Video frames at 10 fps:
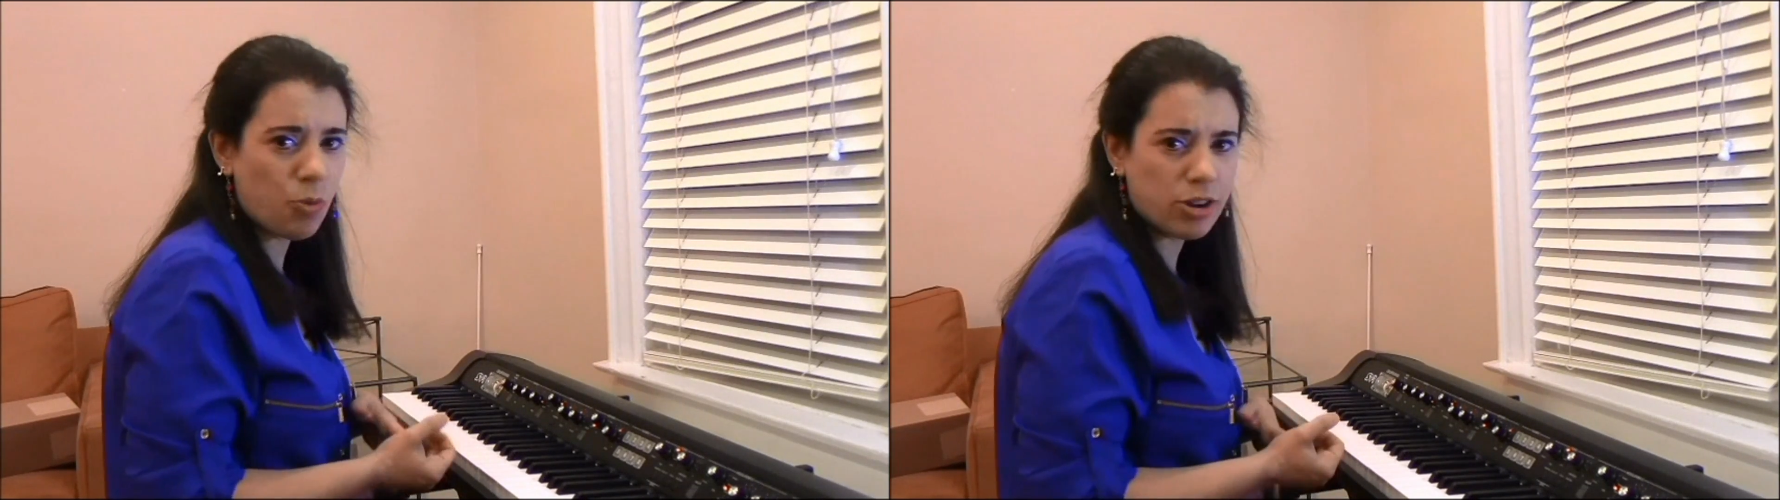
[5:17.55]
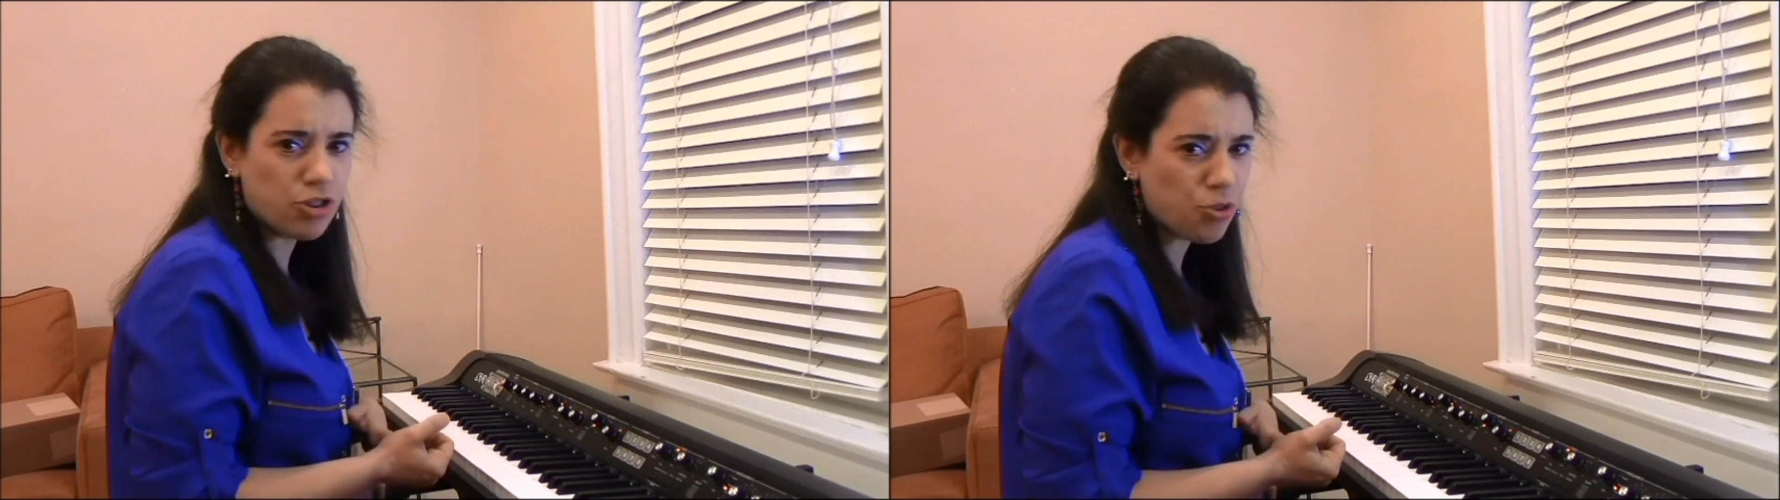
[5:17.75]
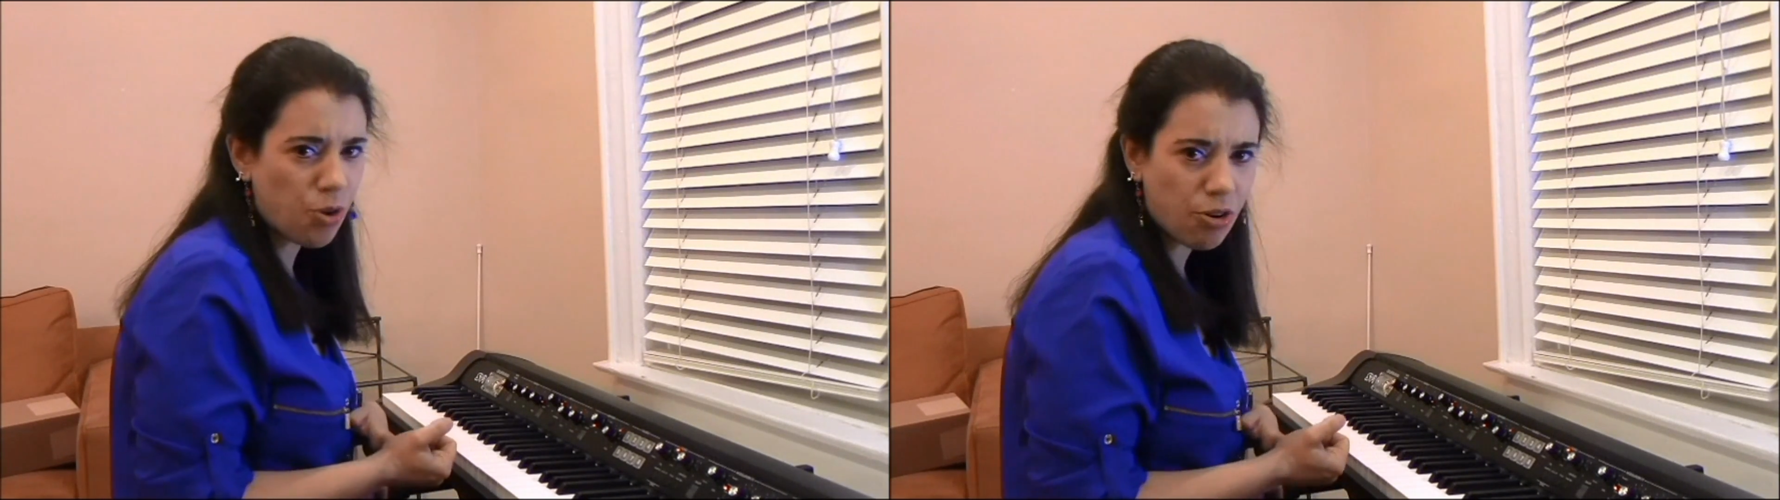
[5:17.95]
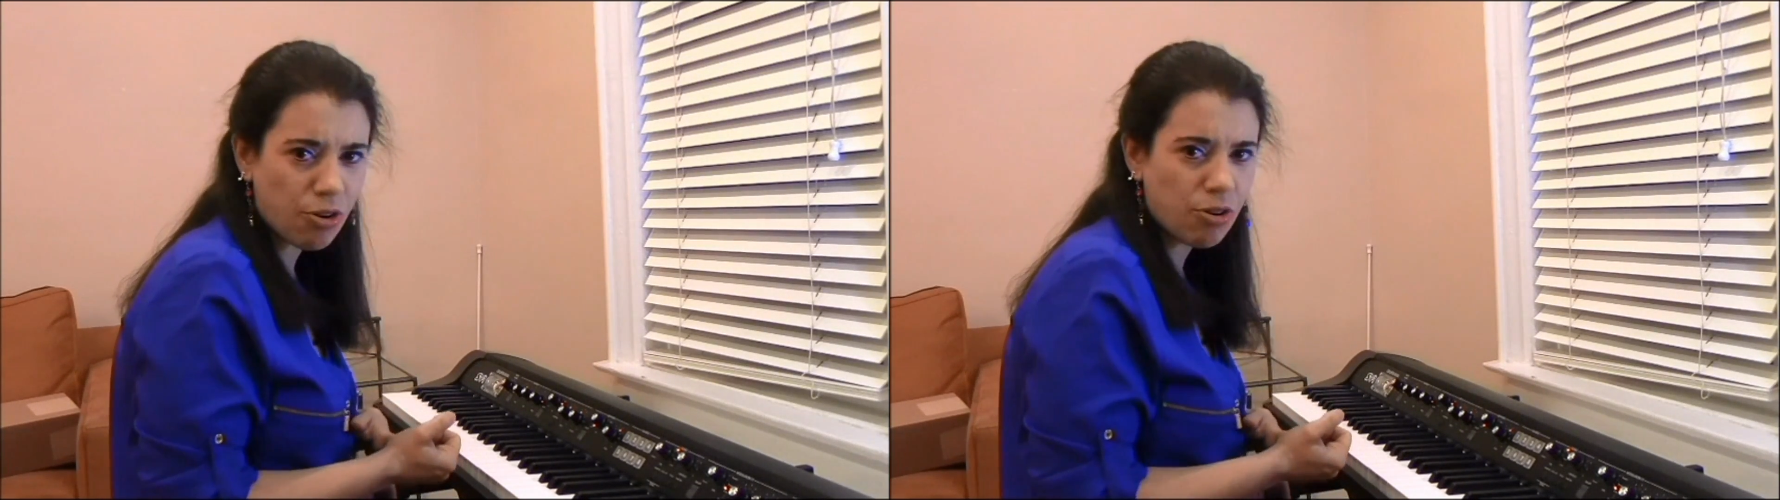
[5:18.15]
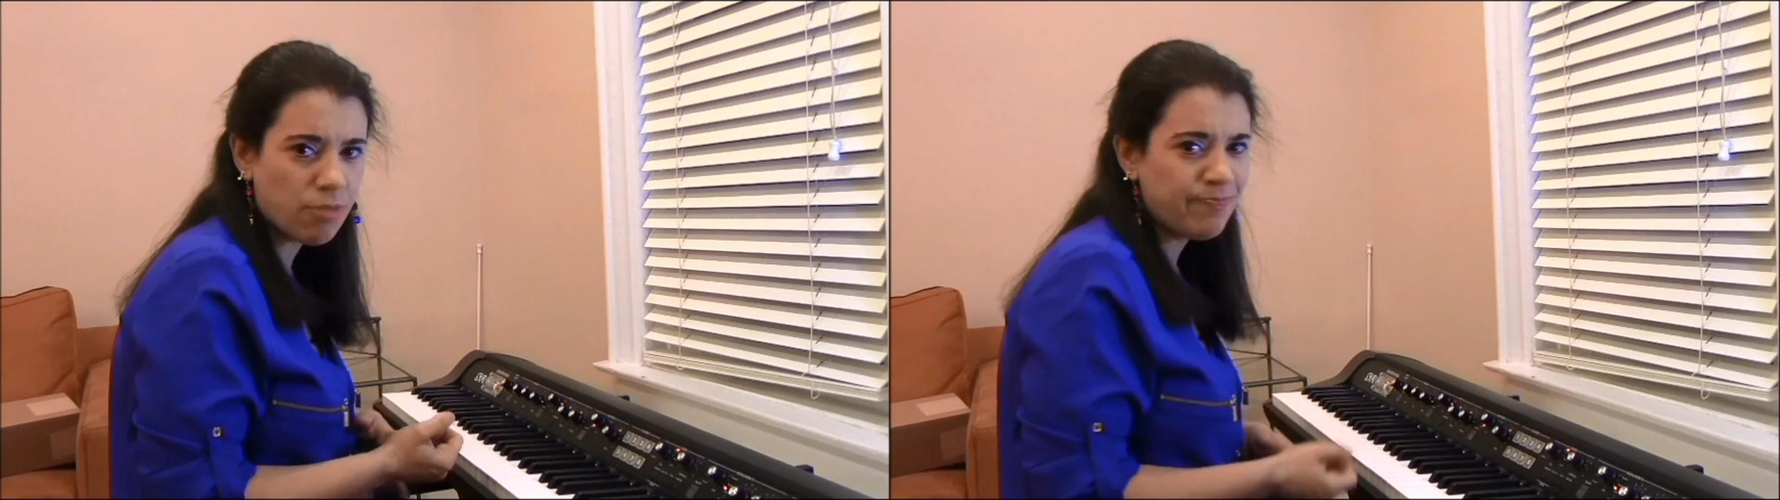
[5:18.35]
Wayne
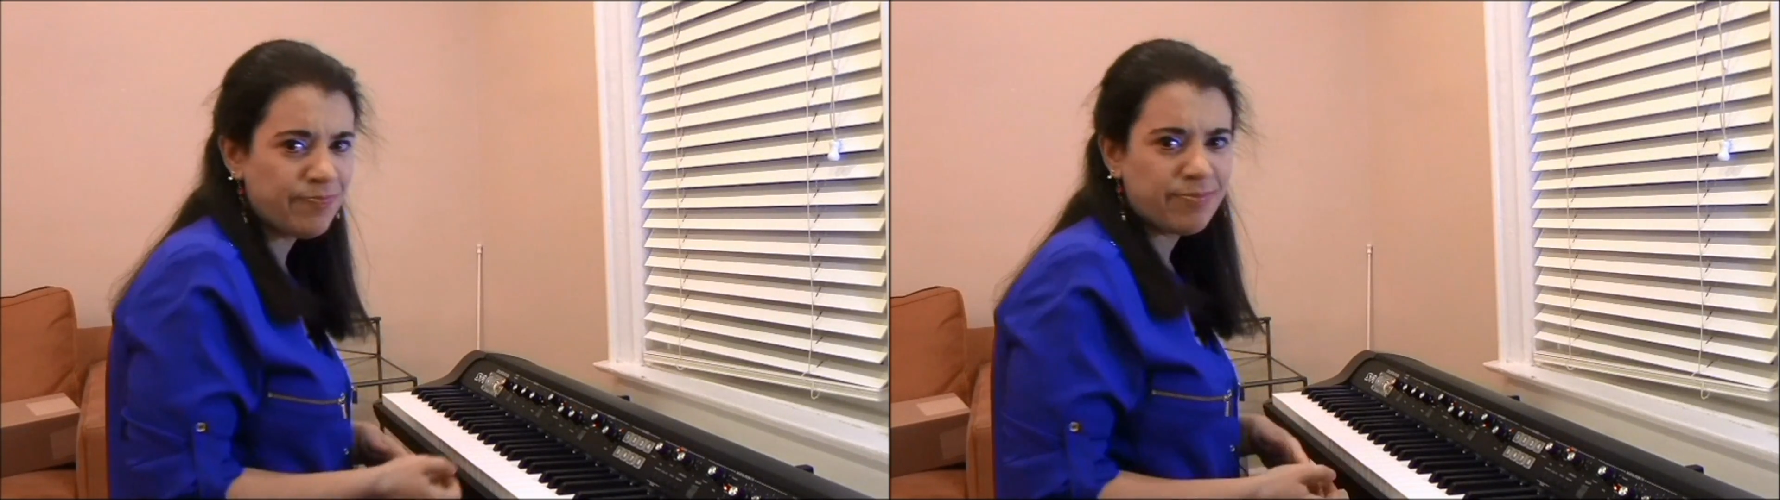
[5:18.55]
Shorter,